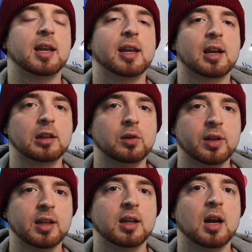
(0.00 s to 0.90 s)

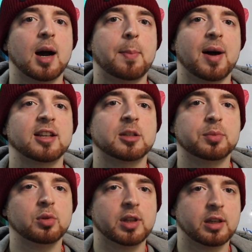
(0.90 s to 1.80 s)
including a
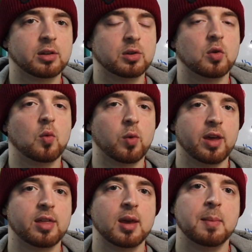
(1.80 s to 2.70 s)
possible deal
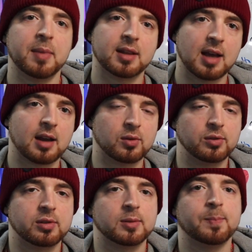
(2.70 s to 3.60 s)
with
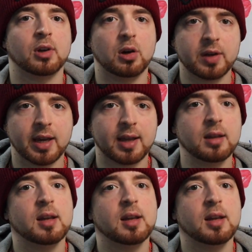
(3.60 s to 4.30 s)
McDonald's. Okay,